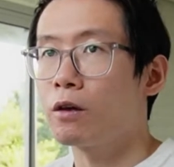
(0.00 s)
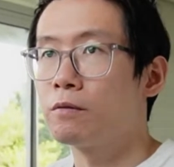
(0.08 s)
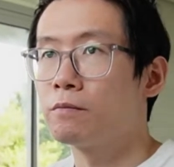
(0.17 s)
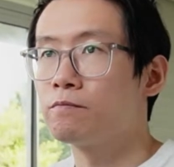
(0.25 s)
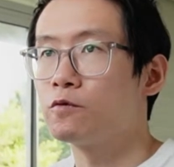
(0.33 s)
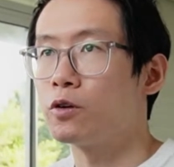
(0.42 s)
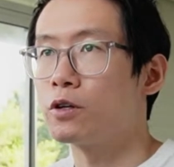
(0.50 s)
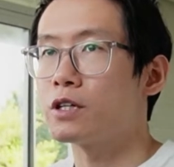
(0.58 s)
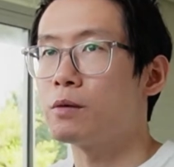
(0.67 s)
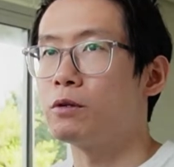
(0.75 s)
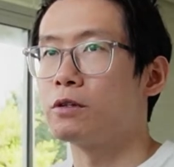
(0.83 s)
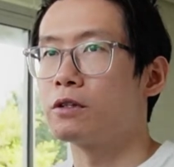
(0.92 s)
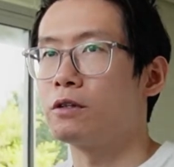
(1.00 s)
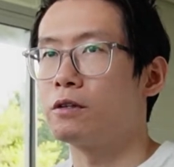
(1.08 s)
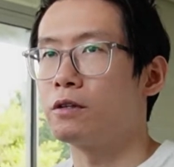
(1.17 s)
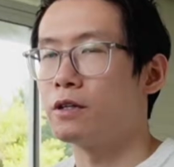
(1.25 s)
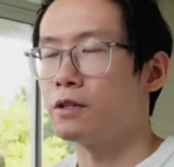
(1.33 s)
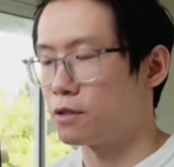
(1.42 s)
For example, here
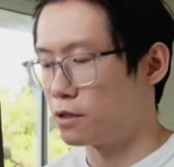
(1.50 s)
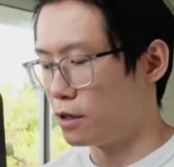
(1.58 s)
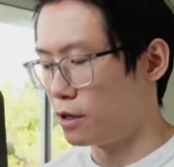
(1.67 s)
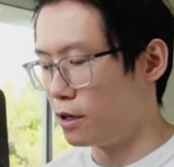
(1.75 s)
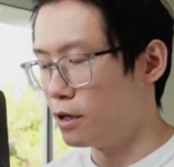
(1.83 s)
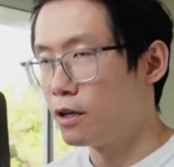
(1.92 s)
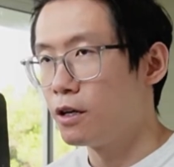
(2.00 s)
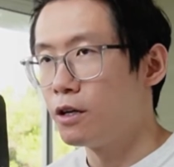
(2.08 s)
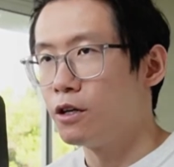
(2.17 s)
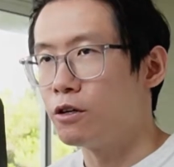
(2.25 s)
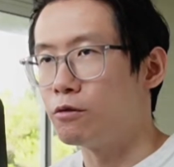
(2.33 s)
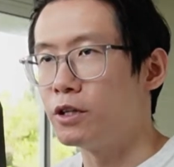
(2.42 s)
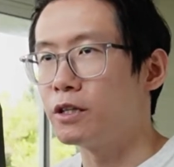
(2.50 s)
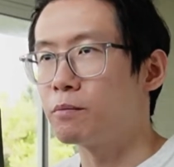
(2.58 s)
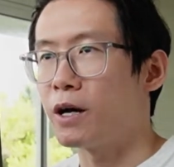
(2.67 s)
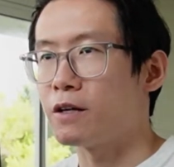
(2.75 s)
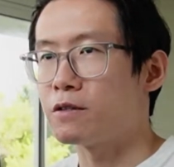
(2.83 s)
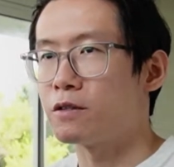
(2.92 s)
is a reading
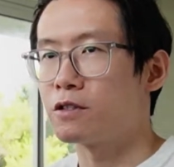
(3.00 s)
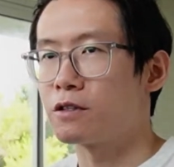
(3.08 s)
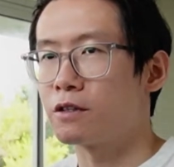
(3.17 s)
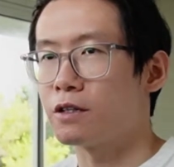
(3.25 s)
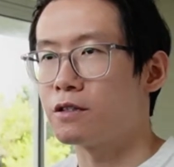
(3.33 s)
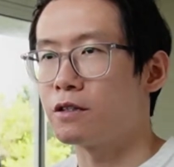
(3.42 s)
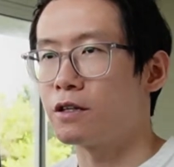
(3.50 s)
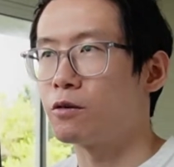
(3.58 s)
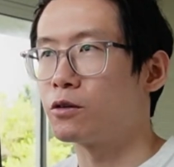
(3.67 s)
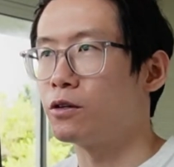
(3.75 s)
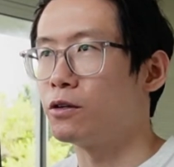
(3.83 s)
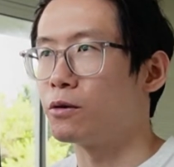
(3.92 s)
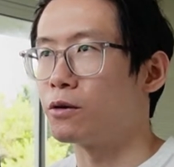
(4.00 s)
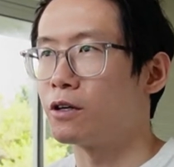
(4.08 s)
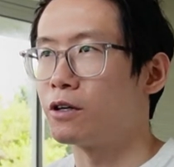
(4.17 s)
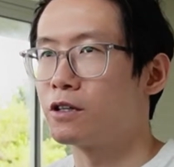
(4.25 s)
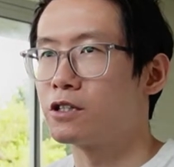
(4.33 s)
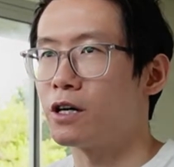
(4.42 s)
passage. Let's see how good your
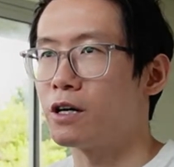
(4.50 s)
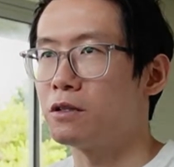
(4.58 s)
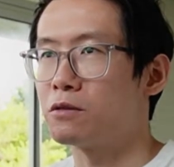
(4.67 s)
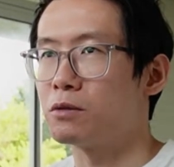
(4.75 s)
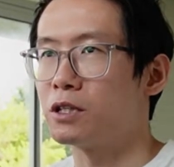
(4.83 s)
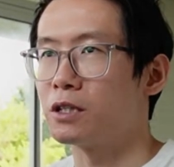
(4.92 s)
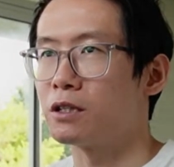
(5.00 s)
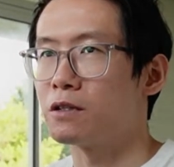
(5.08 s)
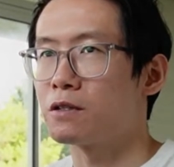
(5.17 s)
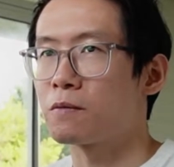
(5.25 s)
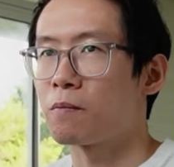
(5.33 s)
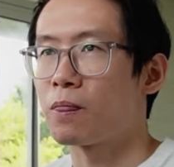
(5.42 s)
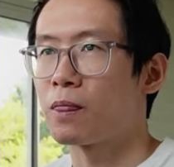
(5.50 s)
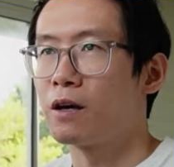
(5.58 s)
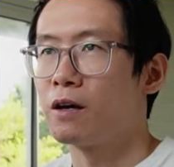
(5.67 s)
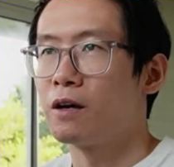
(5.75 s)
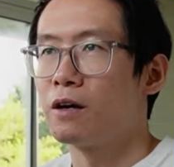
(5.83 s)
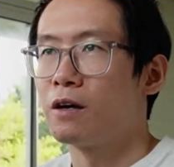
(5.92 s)
Chinese reading is.
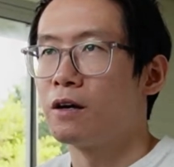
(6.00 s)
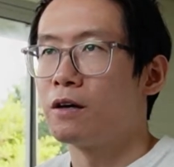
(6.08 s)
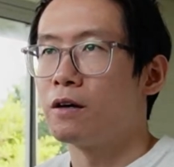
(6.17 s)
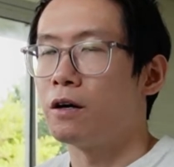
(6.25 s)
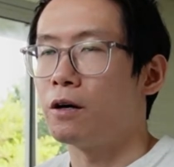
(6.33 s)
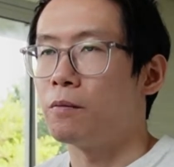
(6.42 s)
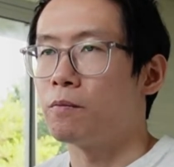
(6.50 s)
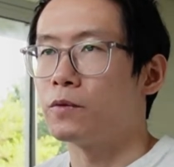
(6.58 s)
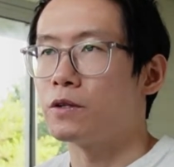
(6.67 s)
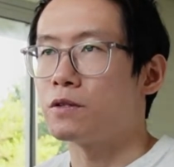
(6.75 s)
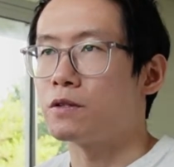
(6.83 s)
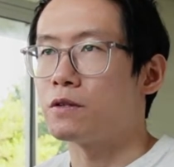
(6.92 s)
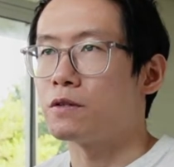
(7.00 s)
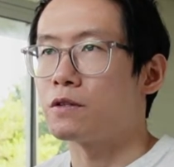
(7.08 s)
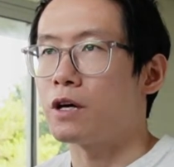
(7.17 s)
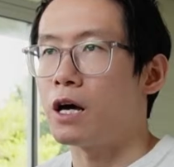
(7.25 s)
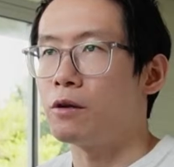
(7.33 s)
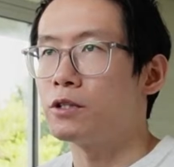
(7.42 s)
This is
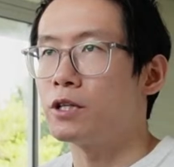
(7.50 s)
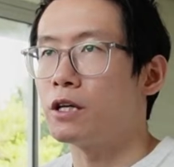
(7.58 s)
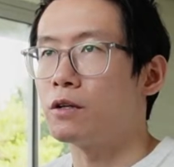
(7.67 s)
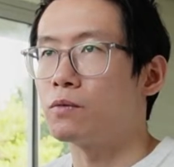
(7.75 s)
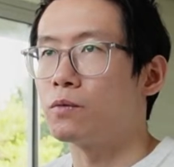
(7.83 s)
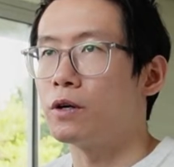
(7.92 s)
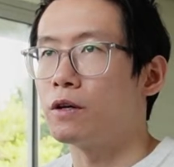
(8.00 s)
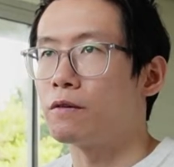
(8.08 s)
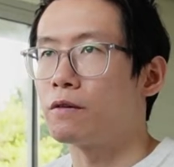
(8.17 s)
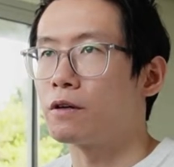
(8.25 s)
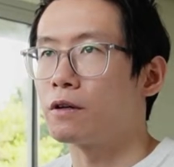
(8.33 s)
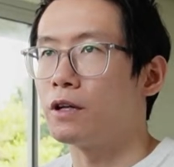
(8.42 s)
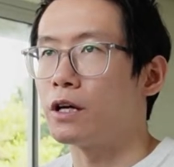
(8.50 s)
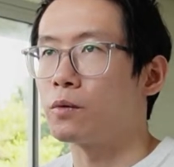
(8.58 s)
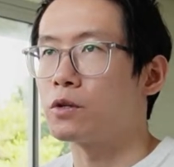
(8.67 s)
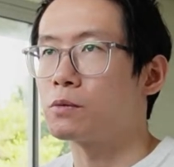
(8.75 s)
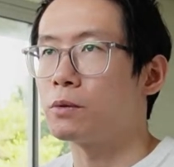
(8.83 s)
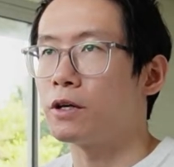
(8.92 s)
annotated with
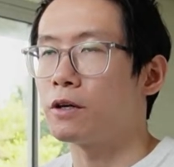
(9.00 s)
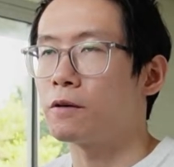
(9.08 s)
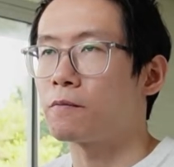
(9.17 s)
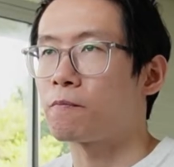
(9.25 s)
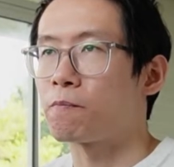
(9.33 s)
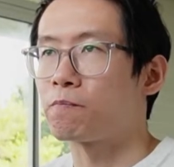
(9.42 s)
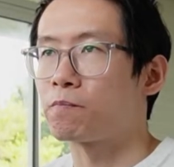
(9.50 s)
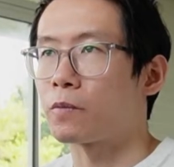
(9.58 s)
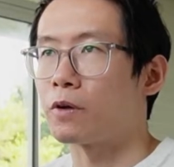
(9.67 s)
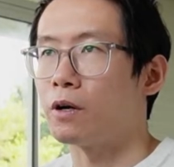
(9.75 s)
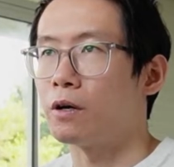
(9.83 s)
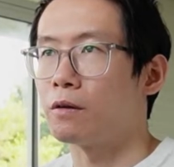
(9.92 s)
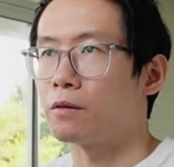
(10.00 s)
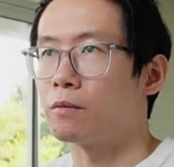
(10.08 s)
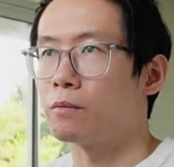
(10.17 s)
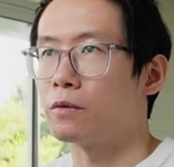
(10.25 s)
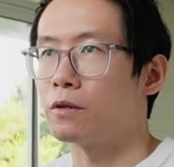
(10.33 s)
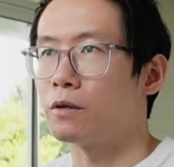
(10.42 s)
Language Player,
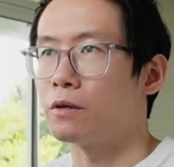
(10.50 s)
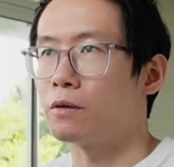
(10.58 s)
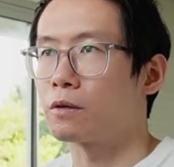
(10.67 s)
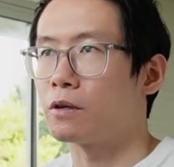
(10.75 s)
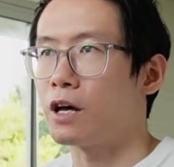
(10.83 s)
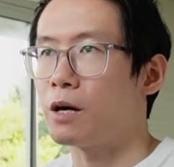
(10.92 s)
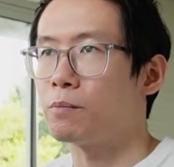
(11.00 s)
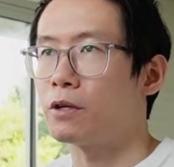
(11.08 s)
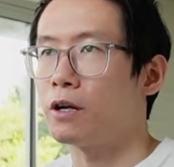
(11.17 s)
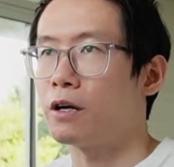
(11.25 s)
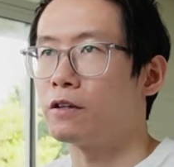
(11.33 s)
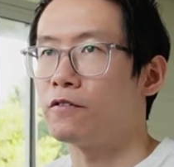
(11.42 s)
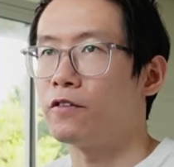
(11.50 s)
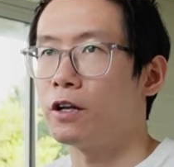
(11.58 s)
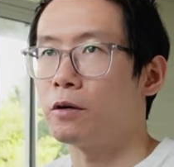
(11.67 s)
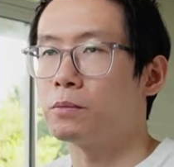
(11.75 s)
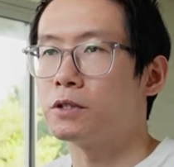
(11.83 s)
the app that I developed.